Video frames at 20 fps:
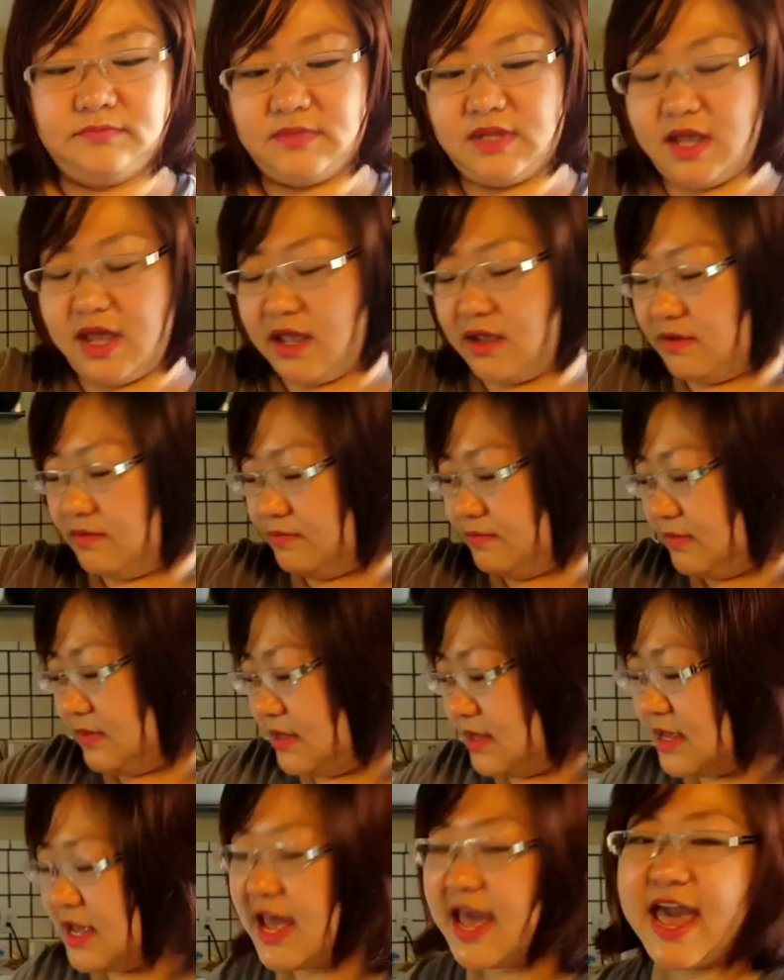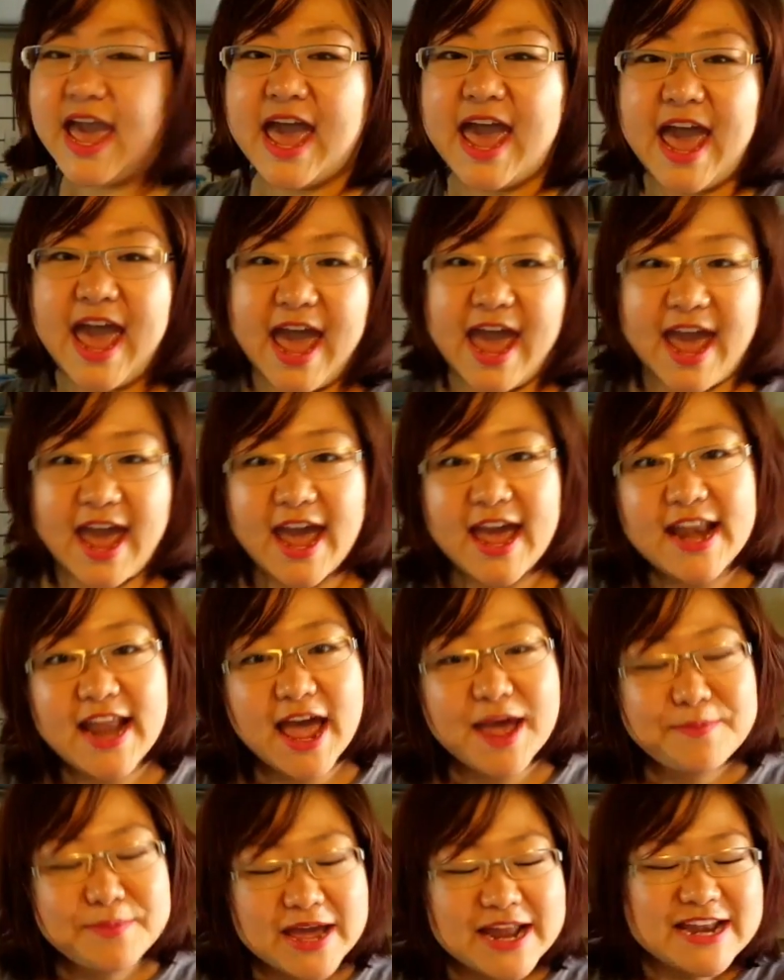Okay. And
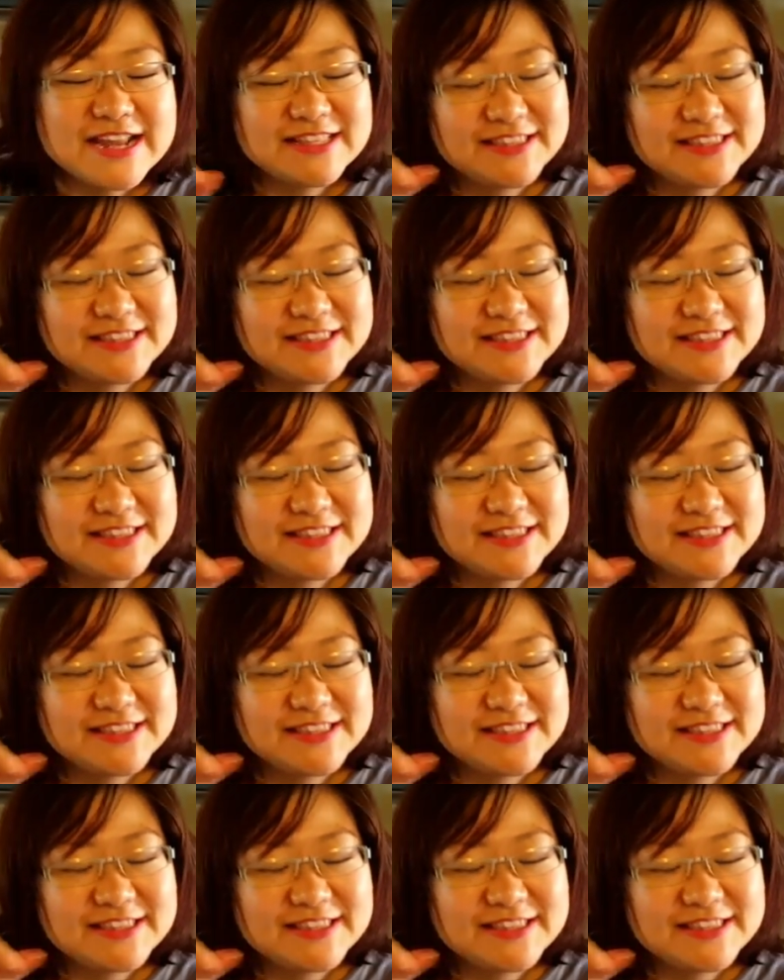I'm going